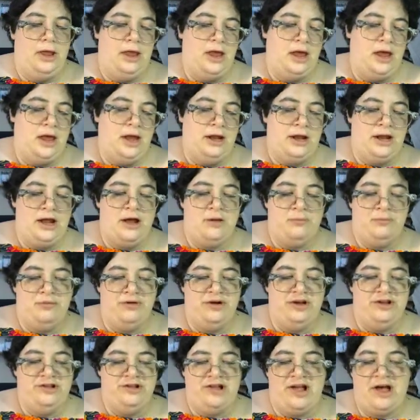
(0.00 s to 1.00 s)
and that
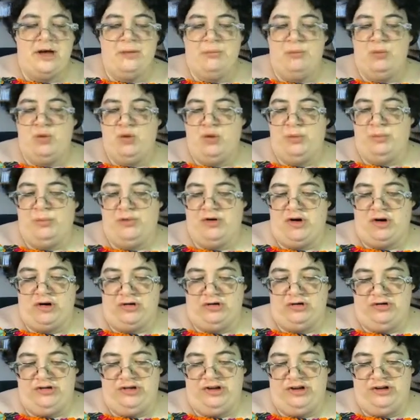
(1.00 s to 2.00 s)
brings out more
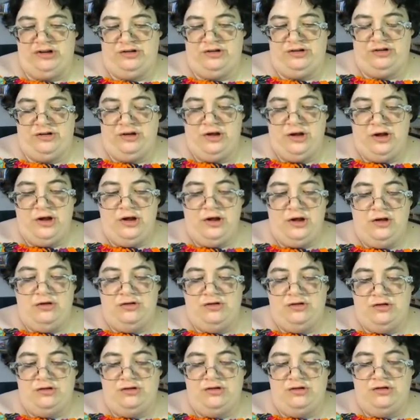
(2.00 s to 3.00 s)
branches.
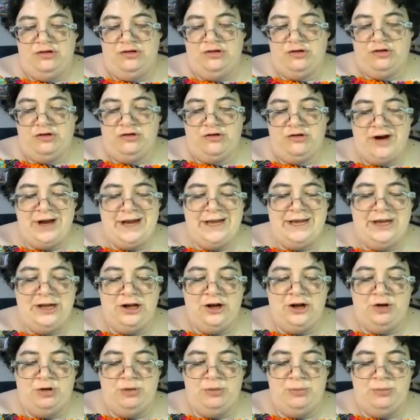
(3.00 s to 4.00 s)
So just create
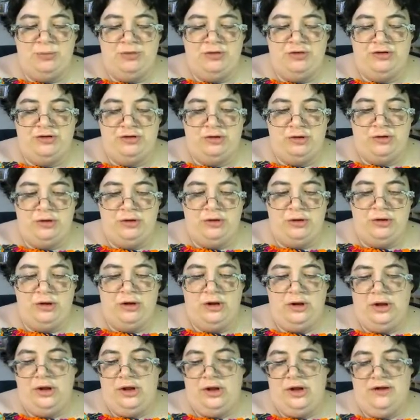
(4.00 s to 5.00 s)
loops
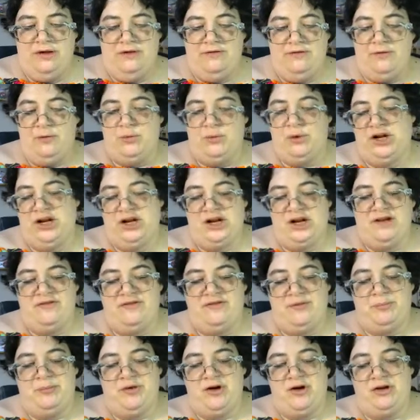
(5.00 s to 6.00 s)
if you want
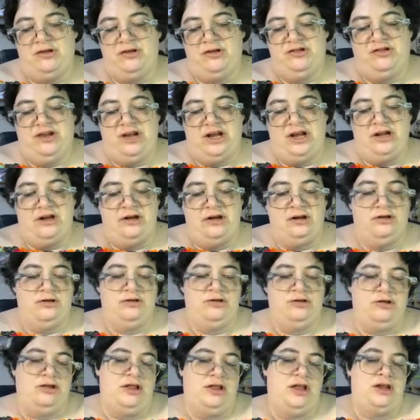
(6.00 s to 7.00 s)
another branch in.
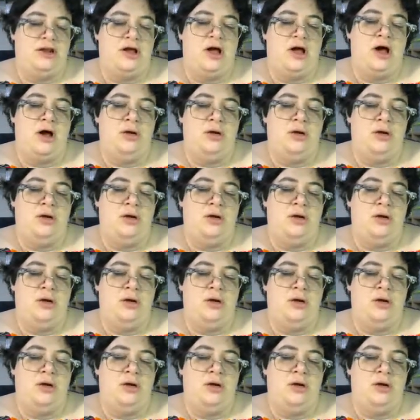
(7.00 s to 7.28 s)
So then I